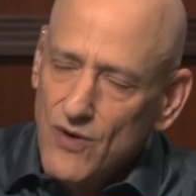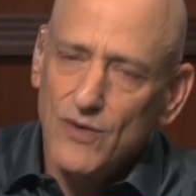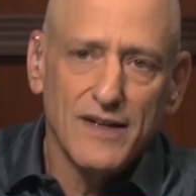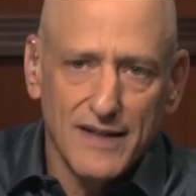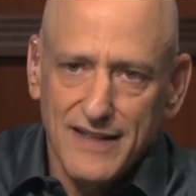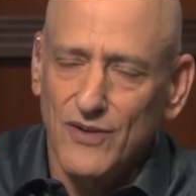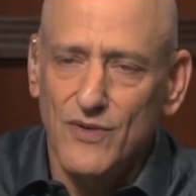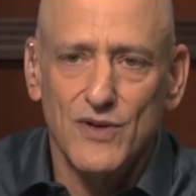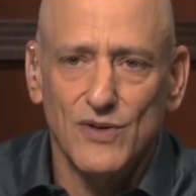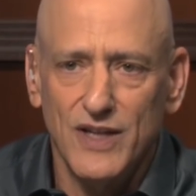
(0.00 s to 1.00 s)
So,
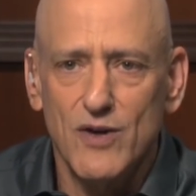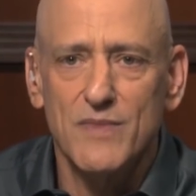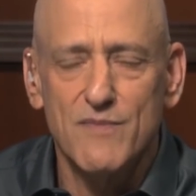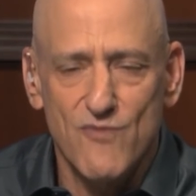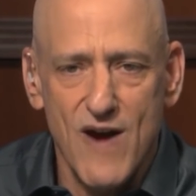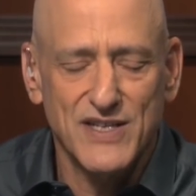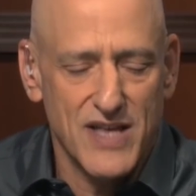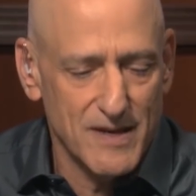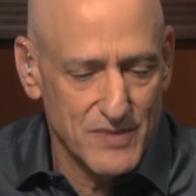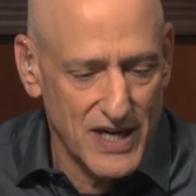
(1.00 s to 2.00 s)
you know, you'll hear me
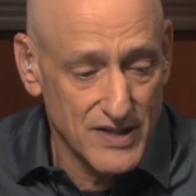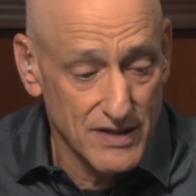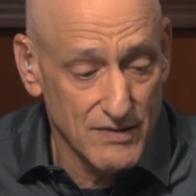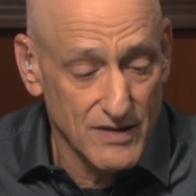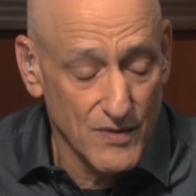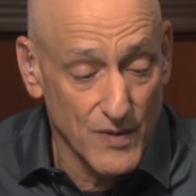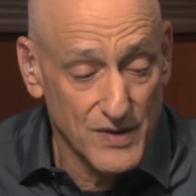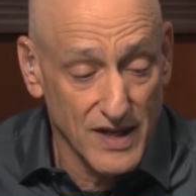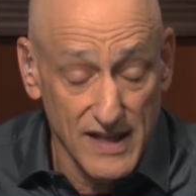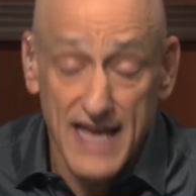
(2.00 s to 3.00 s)
raise that objection
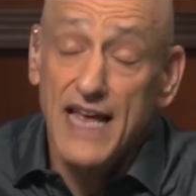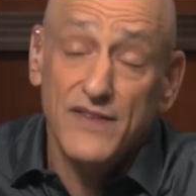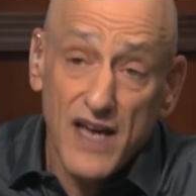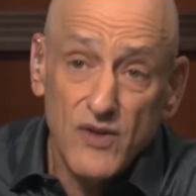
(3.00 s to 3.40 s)
to Glenn.